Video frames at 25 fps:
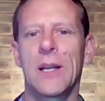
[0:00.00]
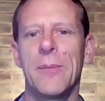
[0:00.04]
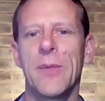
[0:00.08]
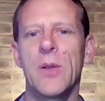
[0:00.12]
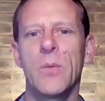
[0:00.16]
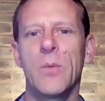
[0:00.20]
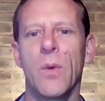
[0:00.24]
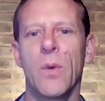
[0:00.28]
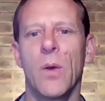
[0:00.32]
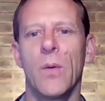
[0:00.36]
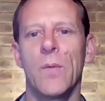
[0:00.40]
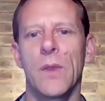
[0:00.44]

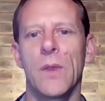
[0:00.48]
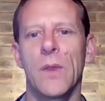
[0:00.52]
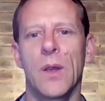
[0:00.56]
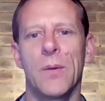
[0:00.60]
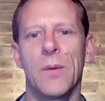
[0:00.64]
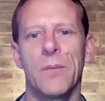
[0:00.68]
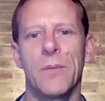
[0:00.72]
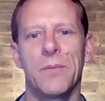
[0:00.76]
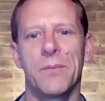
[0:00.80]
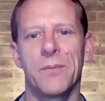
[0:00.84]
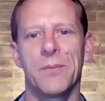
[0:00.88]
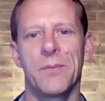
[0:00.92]
done 3 or
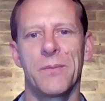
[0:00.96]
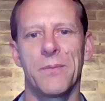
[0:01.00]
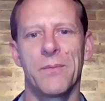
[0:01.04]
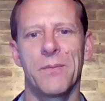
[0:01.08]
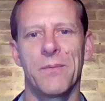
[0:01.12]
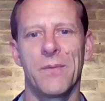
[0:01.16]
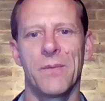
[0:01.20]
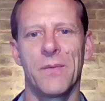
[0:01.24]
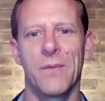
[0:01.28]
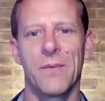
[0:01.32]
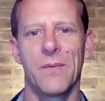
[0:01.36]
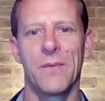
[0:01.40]
4 deals that I
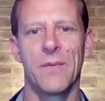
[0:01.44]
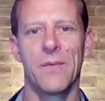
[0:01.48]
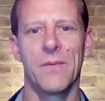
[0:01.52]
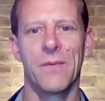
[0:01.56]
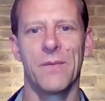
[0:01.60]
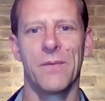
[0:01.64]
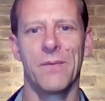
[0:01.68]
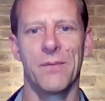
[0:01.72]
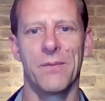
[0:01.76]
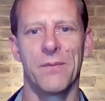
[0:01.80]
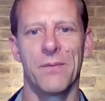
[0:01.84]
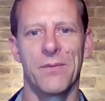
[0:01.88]
can remember
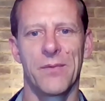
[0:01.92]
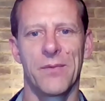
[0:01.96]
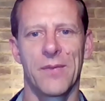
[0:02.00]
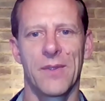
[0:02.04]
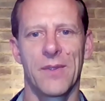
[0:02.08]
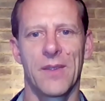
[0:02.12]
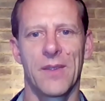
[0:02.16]
like that, yeah.